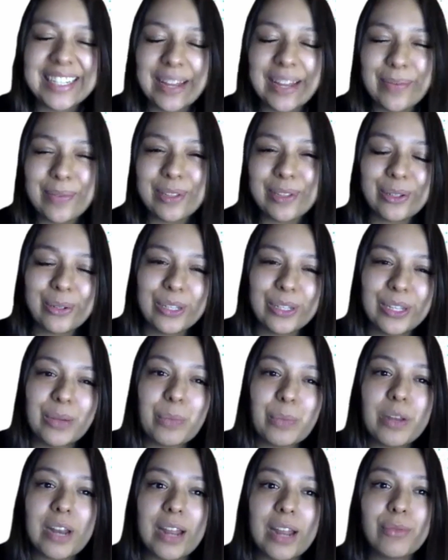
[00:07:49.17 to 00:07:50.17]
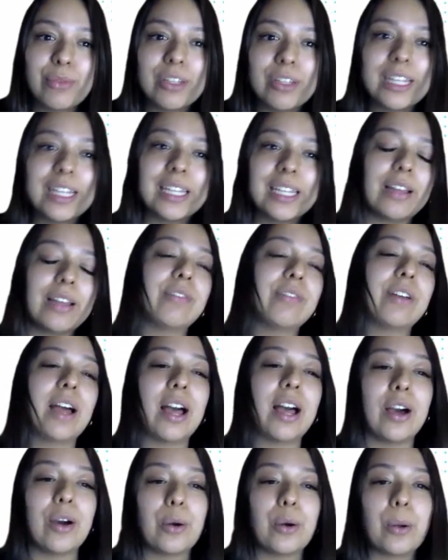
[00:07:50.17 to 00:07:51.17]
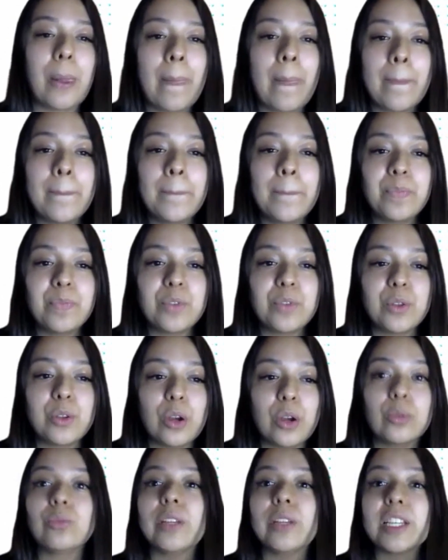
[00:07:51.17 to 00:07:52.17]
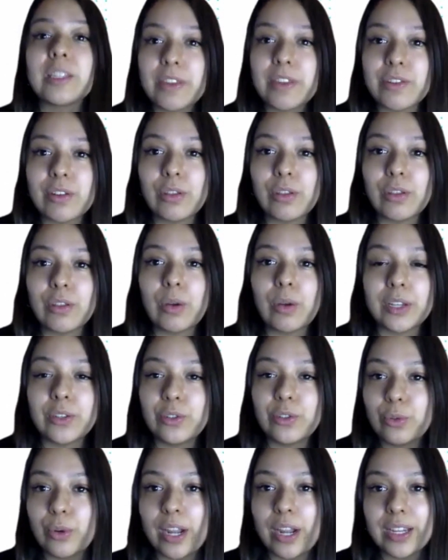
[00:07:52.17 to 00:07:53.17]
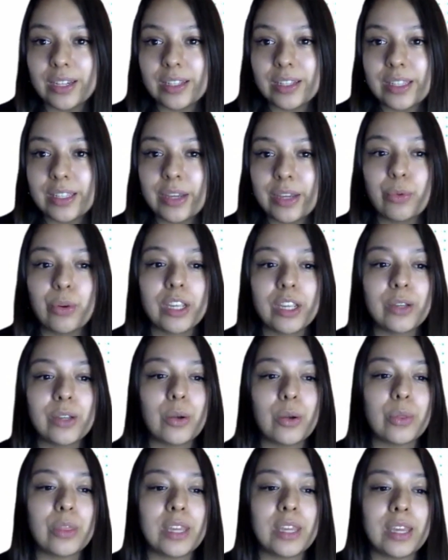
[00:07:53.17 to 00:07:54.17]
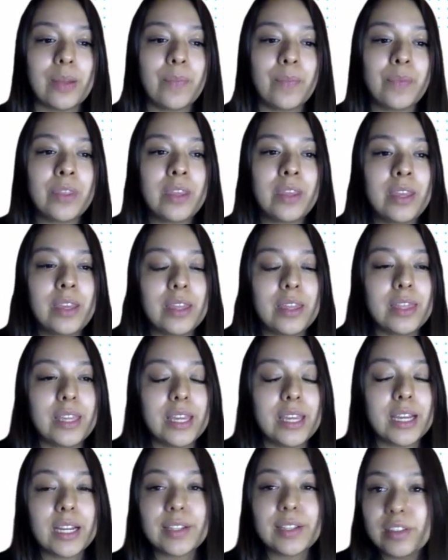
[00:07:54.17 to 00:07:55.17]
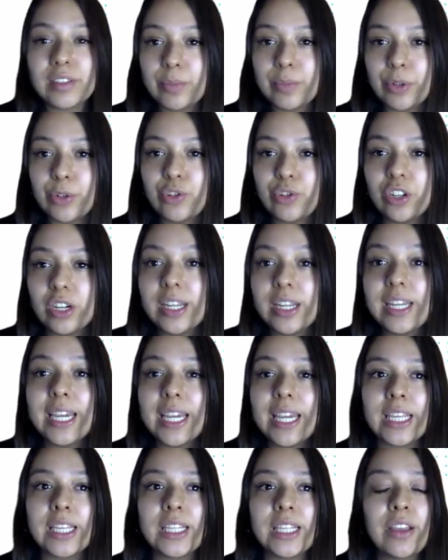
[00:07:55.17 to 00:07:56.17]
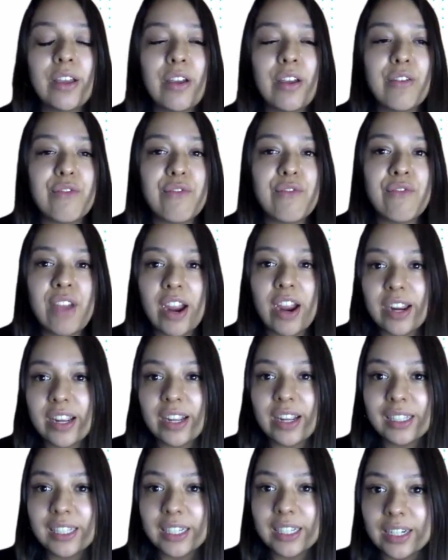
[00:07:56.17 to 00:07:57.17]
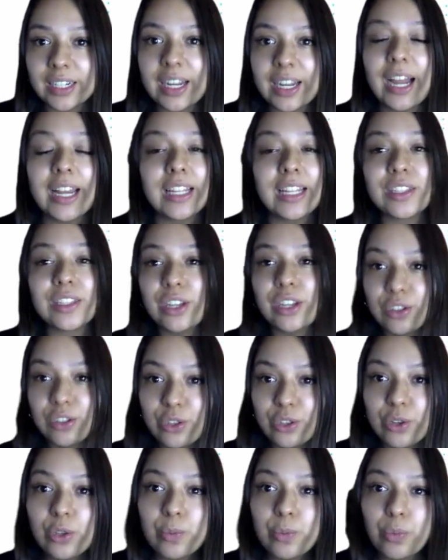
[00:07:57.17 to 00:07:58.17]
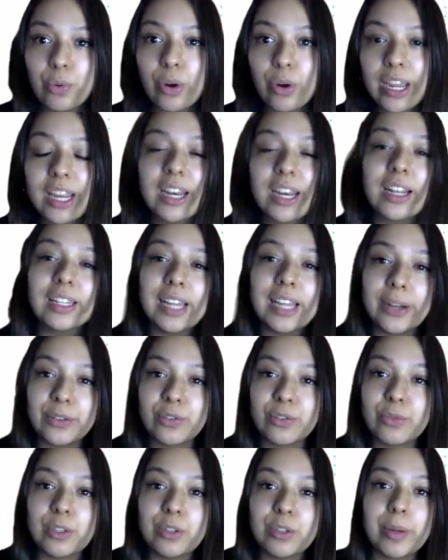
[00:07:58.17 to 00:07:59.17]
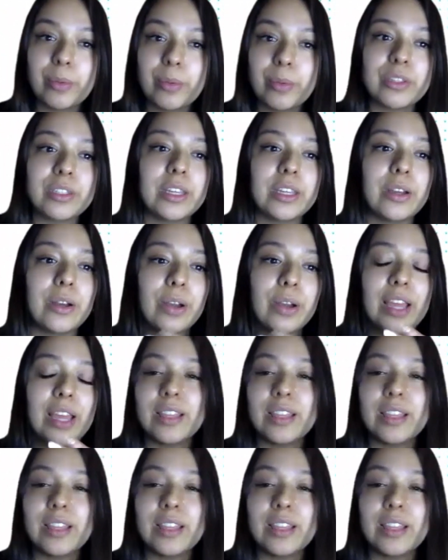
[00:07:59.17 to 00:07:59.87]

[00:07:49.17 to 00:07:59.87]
absolutely. But I really love how, especially on the website too, where I can see where, the customer journey is very clear cut. It's to the point, and it allows for me to be able to see, okay,